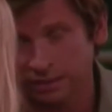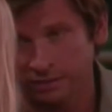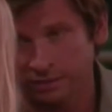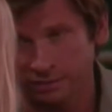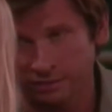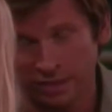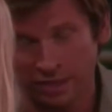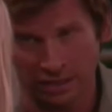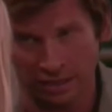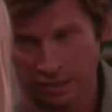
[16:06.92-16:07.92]
And
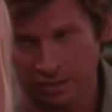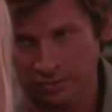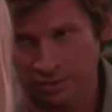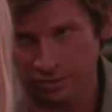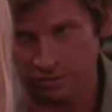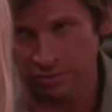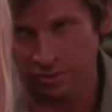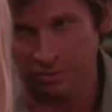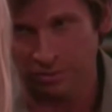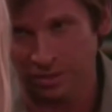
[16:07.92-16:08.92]
yeah, I hated Victor,
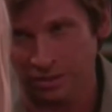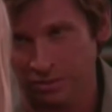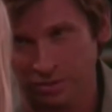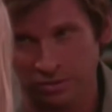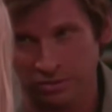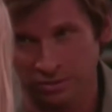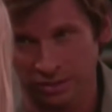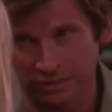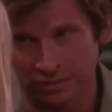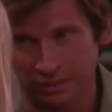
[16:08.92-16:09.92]
but I would never hurt you
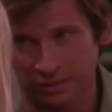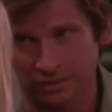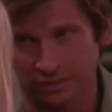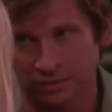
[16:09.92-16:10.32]
like that.